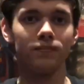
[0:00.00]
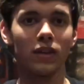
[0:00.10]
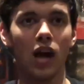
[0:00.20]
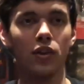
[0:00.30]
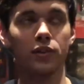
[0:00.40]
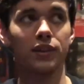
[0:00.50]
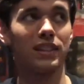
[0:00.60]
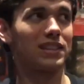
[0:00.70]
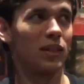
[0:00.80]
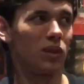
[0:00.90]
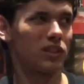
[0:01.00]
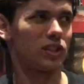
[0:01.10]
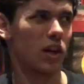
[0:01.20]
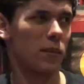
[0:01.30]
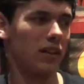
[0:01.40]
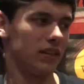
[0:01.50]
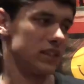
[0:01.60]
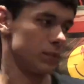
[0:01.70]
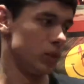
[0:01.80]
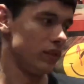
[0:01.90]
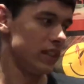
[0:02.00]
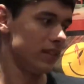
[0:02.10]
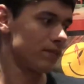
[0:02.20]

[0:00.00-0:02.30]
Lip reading: Other things I want to talk about in this movie,